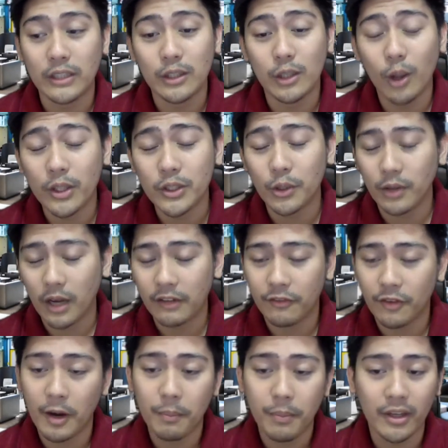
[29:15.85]
As long as you're not
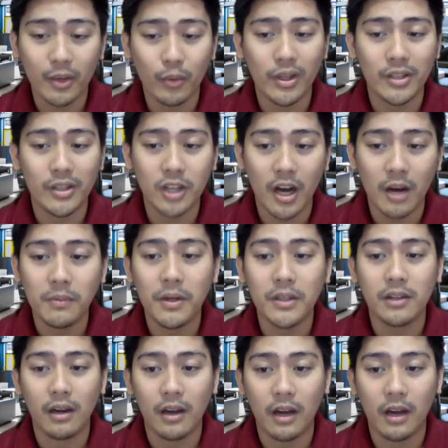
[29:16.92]
very picky with a job,
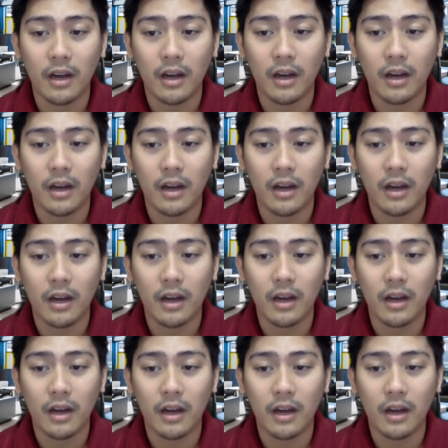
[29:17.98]
there's a lot of part-time
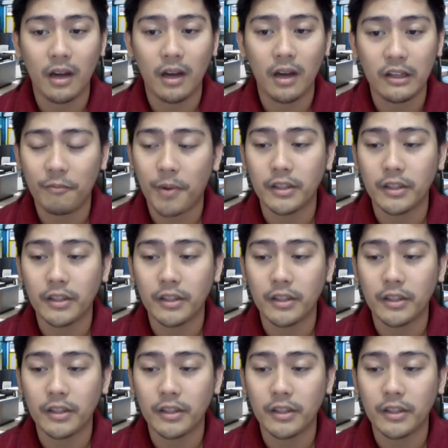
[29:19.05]
jobs available um,